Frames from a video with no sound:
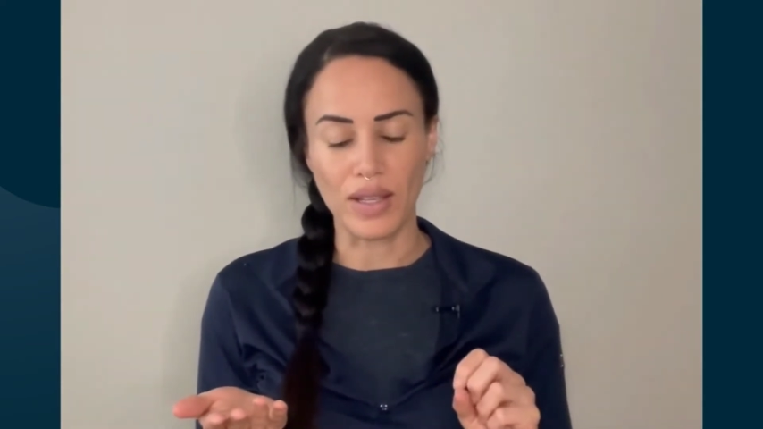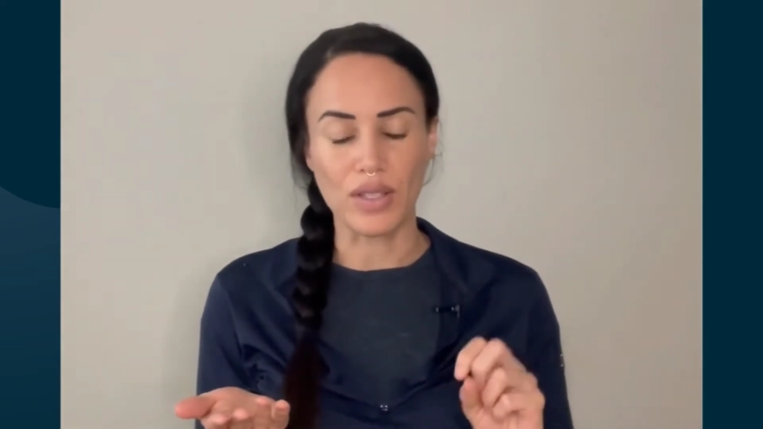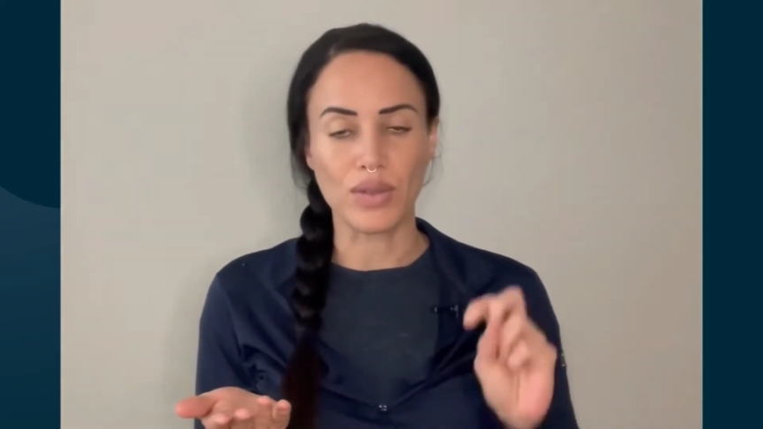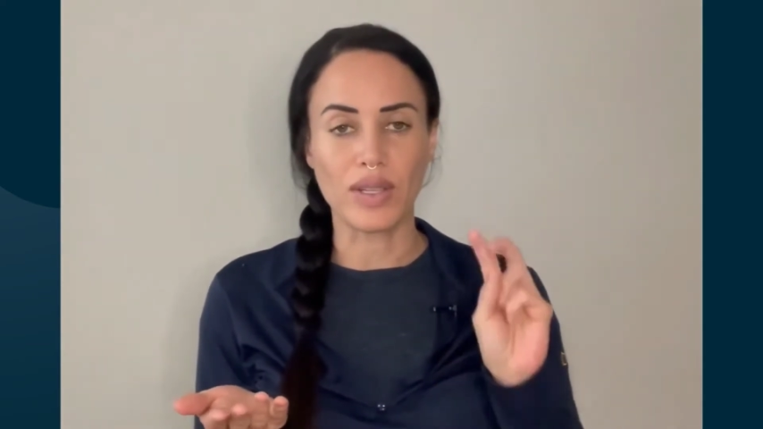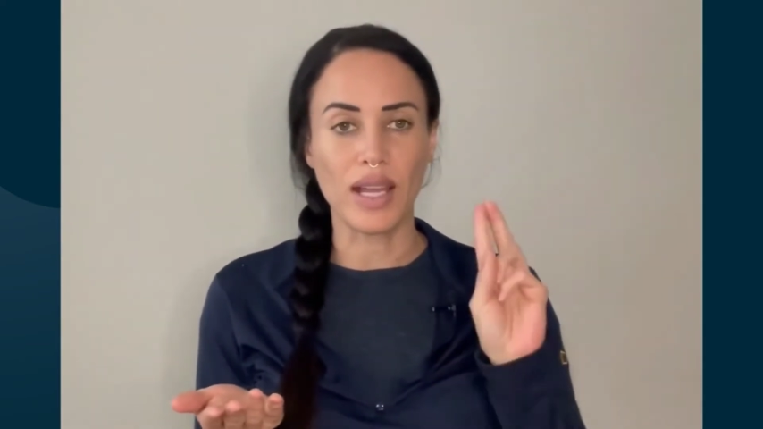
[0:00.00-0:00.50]

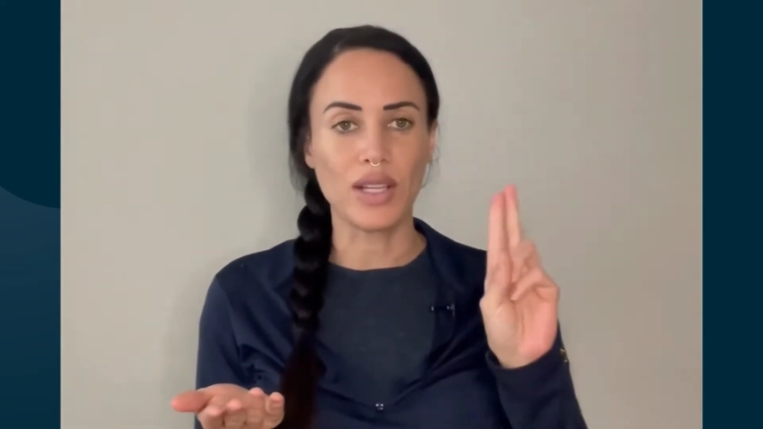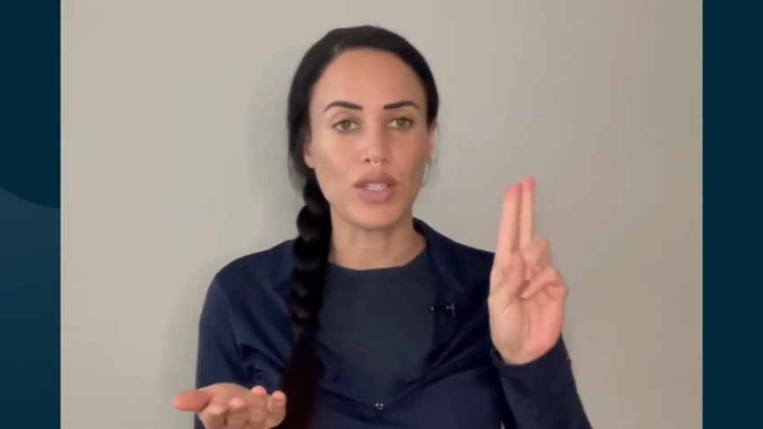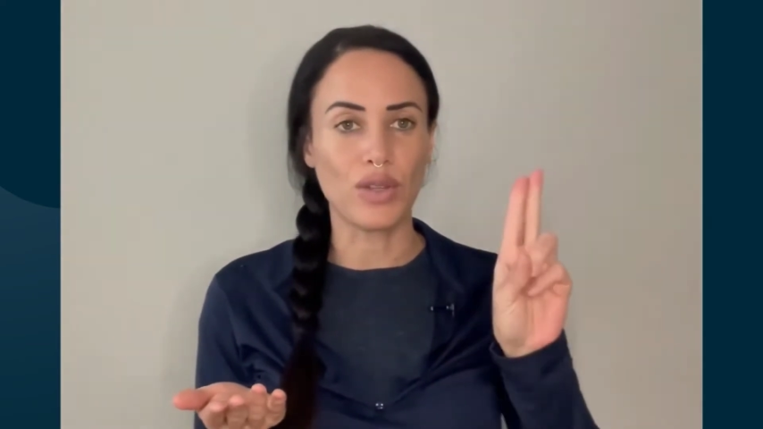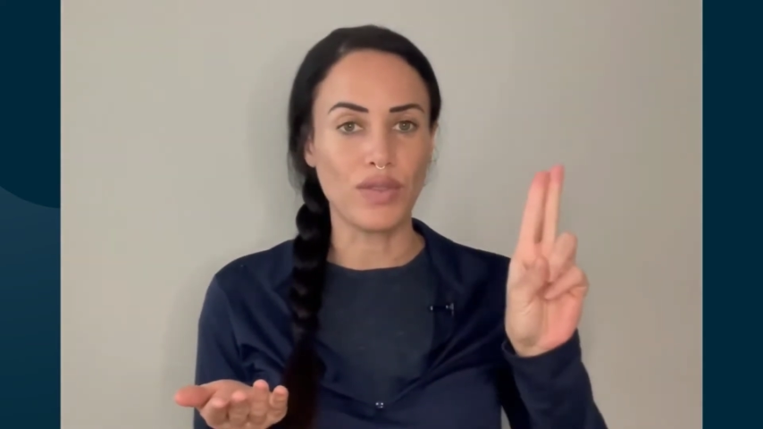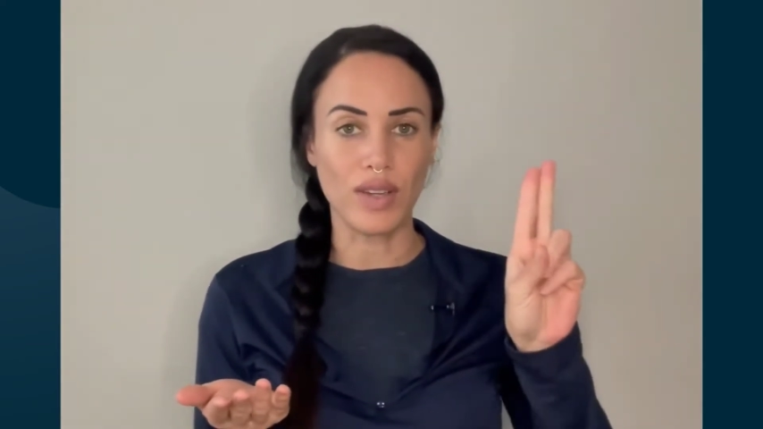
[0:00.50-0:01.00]
So take
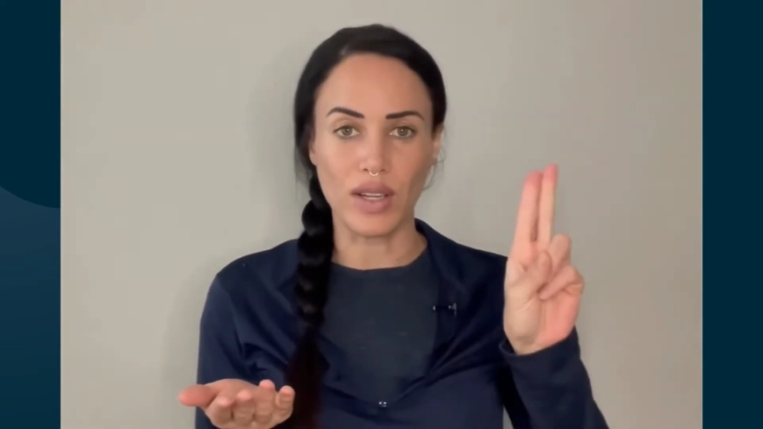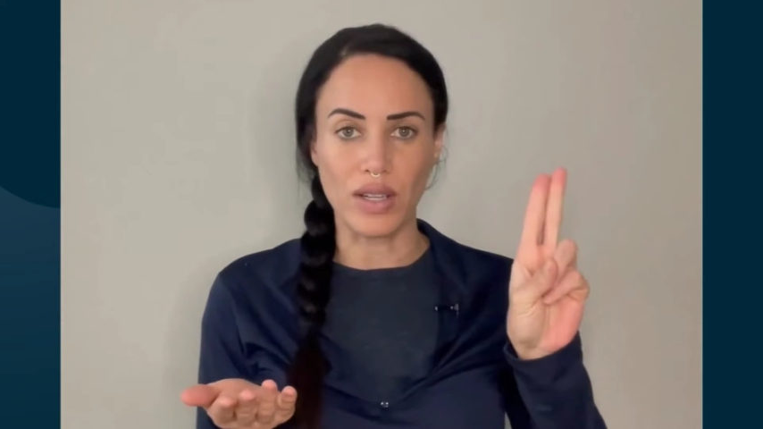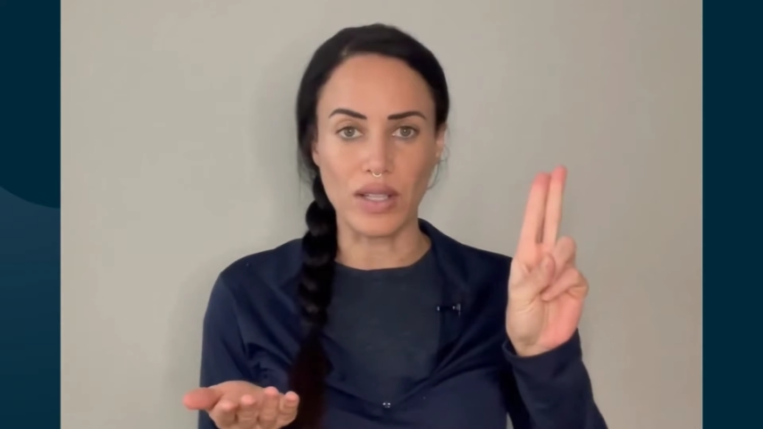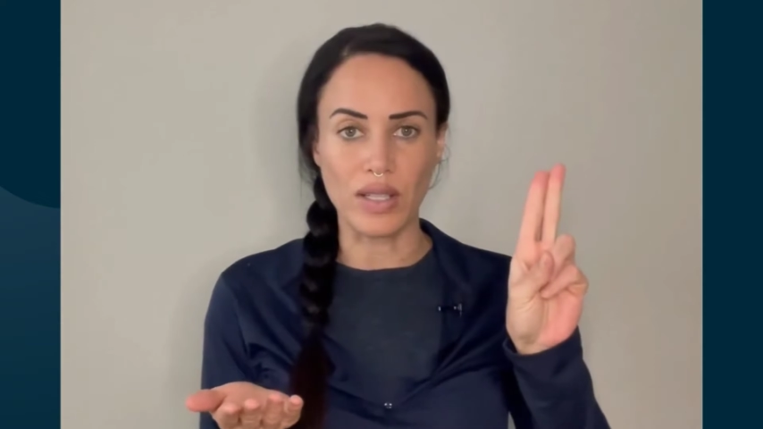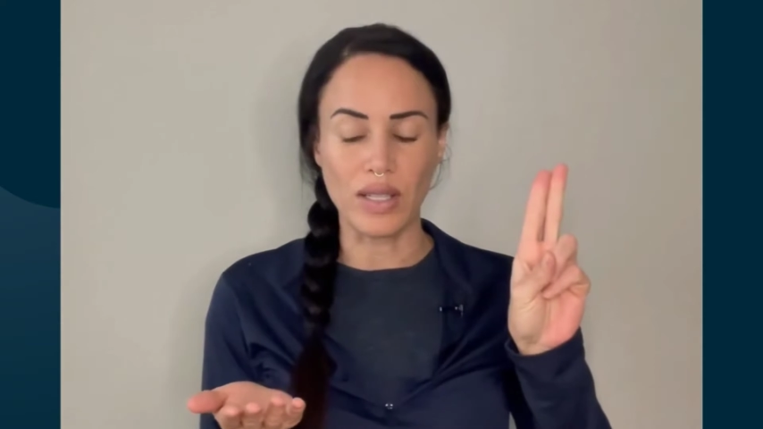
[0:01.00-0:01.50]
2
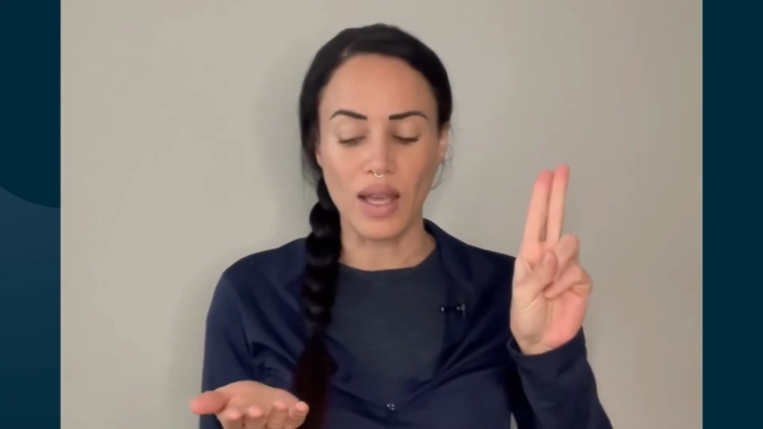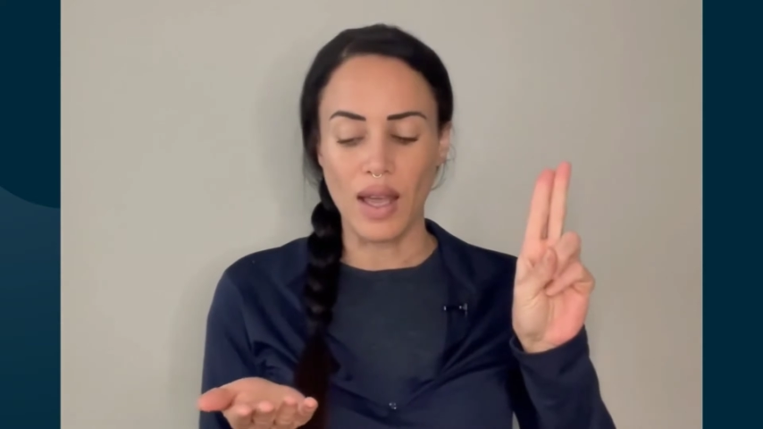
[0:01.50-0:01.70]
fingers